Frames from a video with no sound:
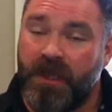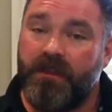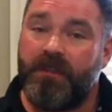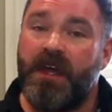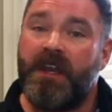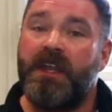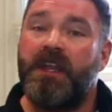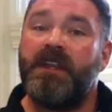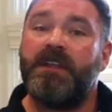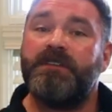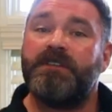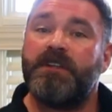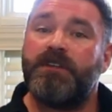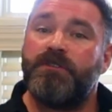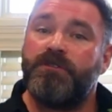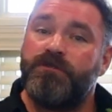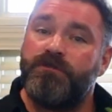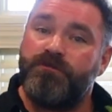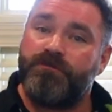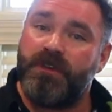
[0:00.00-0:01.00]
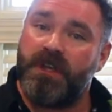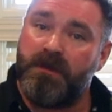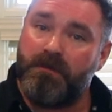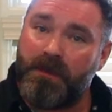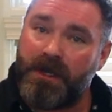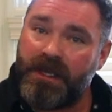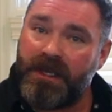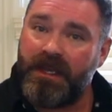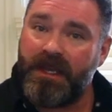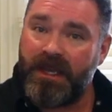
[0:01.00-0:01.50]
that it is
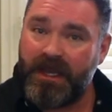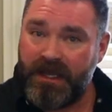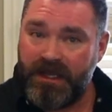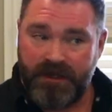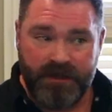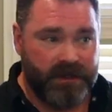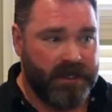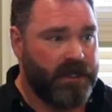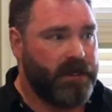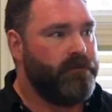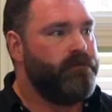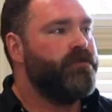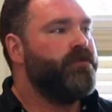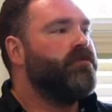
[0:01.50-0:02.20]
extremely easy